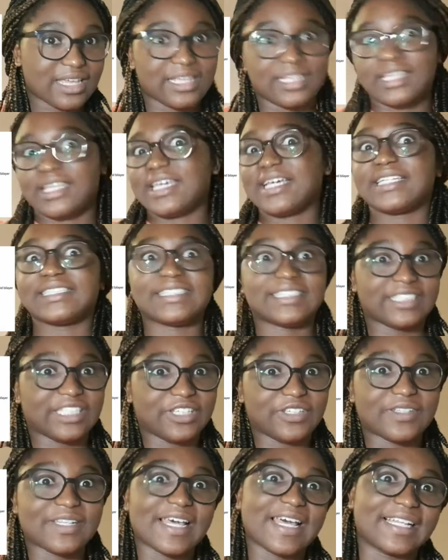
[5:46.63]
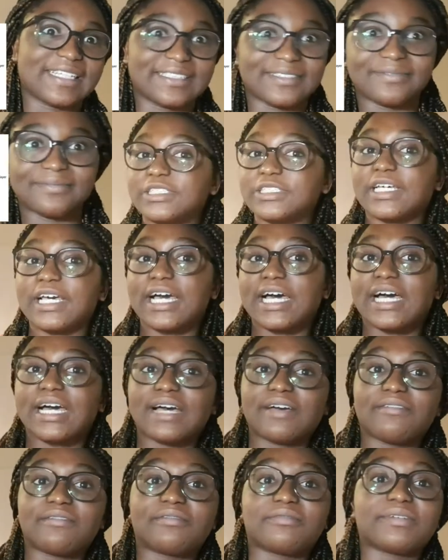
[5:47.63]
yeah, see you then. We also
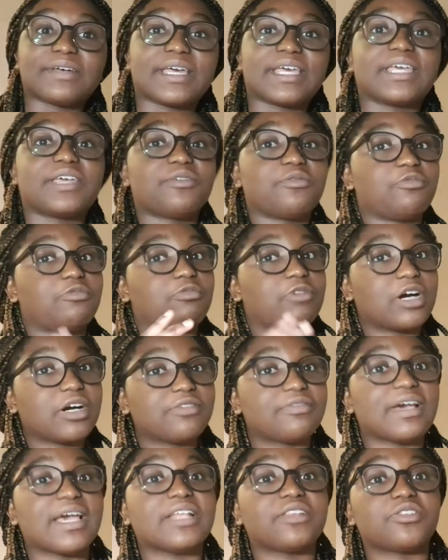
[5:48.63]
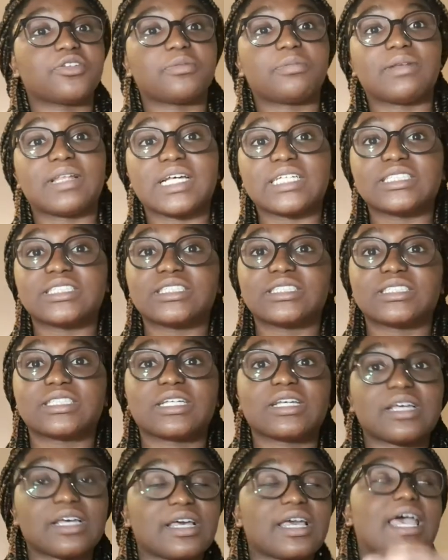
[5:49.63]
have a rough endoplasmic
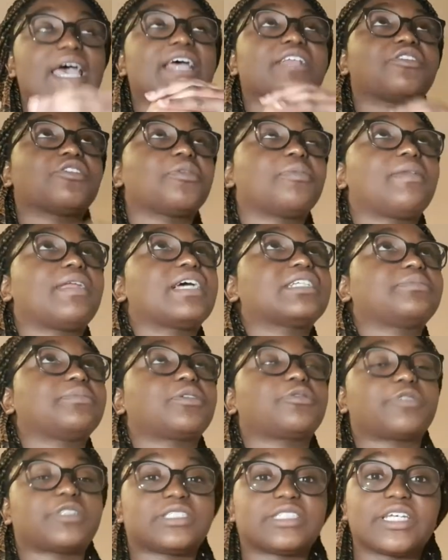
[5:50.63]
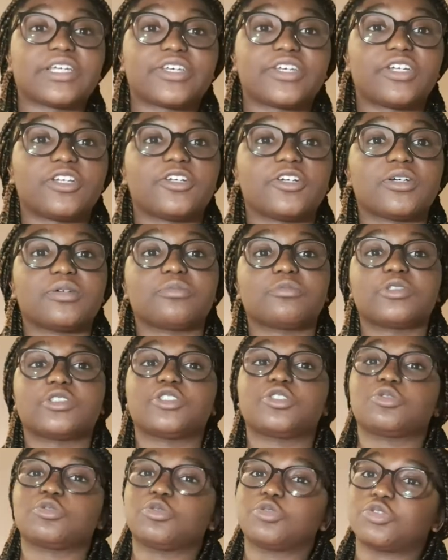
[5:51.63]
reticulum, which
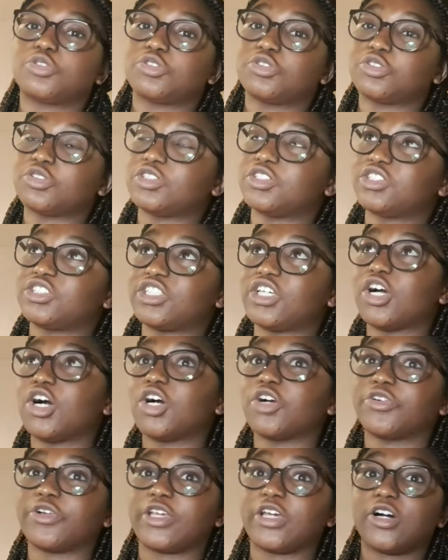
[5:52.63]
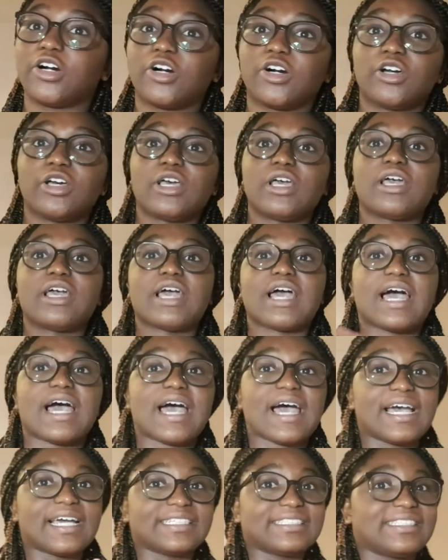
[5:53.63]
is also known as the RER,
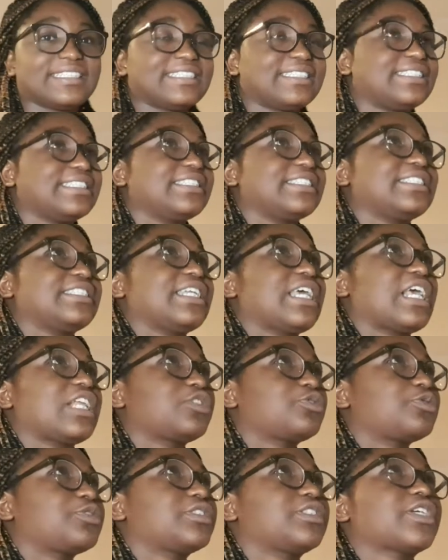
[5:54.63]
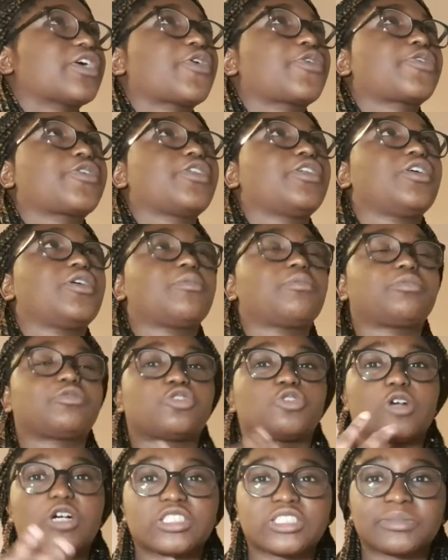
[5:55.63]
and this is an intracellular
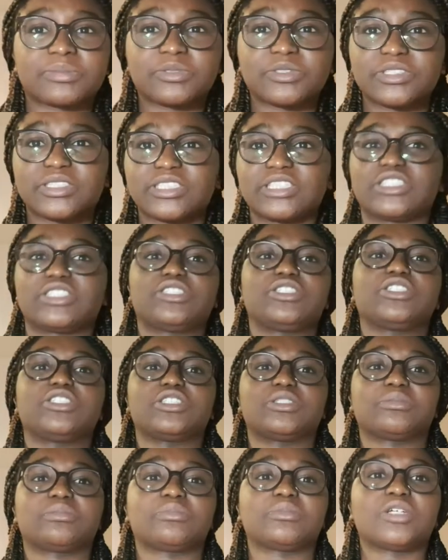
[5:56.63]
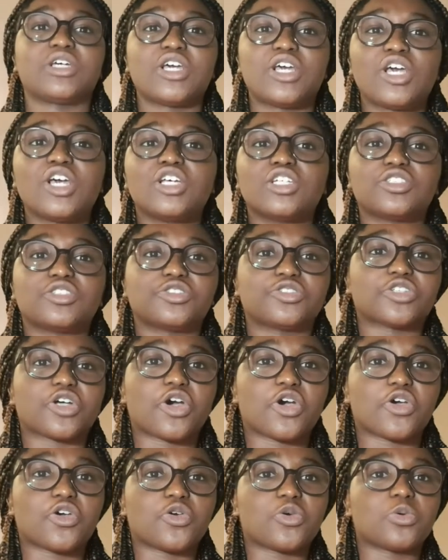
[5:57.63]
transport system.
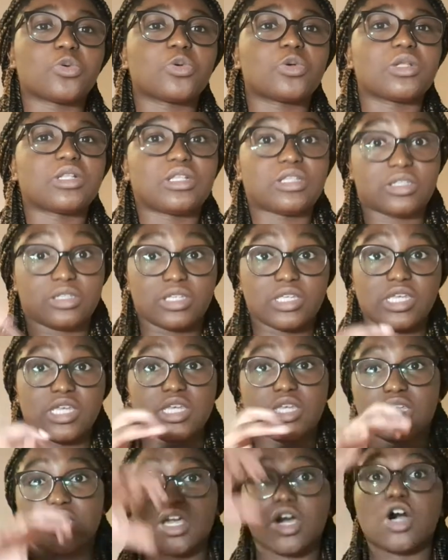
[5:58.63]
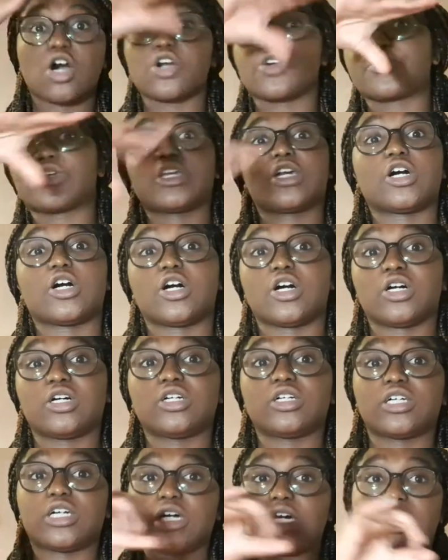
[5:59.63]
So the
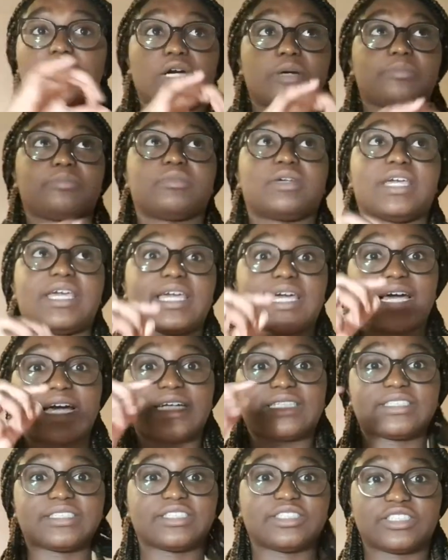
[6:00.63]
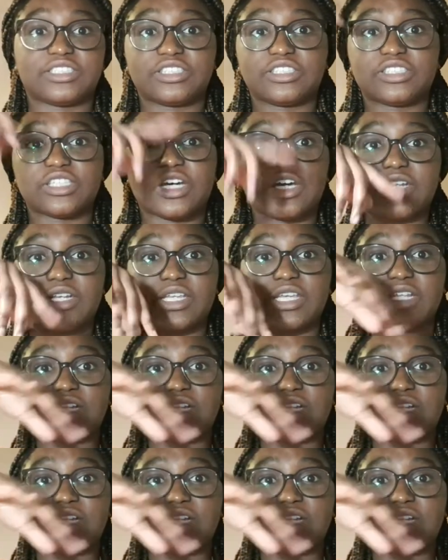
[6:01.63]
RER, it has a cisternae,